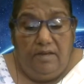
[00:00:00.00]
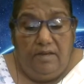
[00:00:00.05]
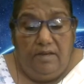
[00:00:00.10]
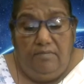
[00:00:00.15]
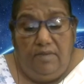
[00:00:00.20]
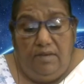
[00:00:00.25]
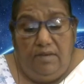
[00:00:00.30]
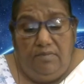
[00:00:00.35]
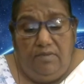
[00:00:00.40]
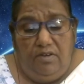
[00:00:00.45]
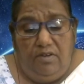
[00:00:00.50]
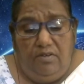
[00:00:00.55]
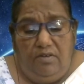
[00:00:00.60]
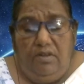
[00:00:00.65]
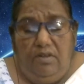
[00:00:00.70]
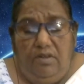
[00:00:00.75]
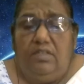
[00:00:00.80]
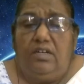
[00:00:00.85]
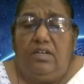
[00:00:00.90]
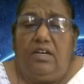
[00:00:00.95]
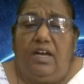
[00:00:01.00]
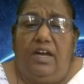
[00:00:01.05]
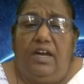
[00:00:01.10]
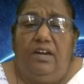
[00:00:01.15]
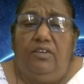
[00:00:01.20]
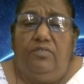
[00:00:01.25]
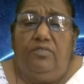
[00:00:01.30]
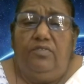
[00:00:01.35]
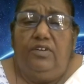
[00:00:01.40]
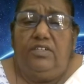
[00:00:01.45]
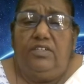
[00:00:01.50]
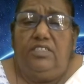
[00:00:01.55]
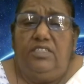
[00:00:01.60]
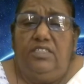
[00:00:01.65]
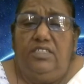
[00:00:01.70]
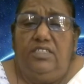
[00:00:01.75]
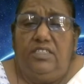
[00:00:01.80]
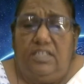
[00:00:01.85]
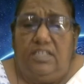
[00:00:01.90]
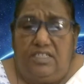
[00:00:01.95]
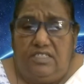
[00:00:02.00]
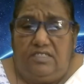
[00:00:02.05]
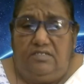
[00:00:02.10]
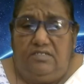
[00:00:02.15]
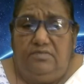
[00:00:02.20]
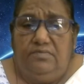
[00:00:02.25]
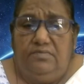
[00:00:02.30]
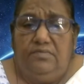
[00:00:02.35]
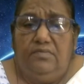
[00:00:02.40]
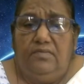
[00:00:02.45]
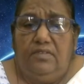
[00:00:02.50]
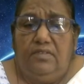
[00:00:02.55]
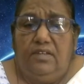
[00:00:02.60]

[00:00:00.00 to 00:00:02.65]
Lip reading: Maybe, the kind of work she does